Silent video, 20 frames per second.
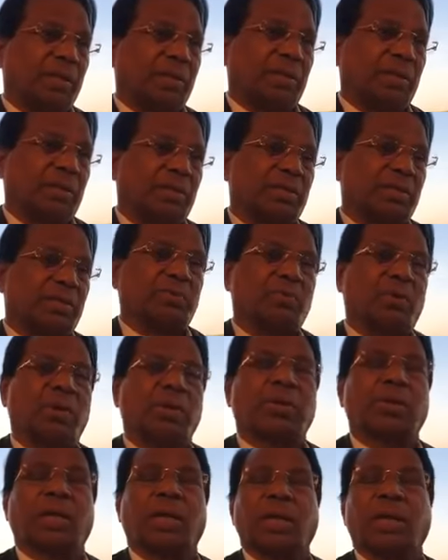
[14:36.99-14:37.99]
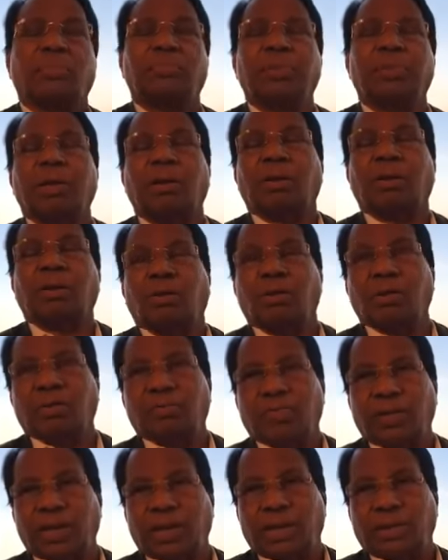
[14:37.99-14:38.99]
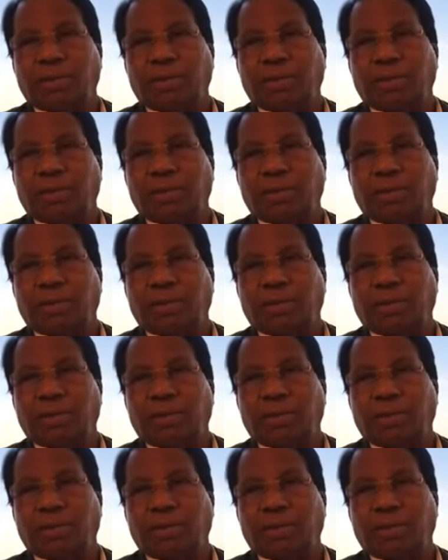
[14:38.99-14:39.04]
This is going to help in a long way.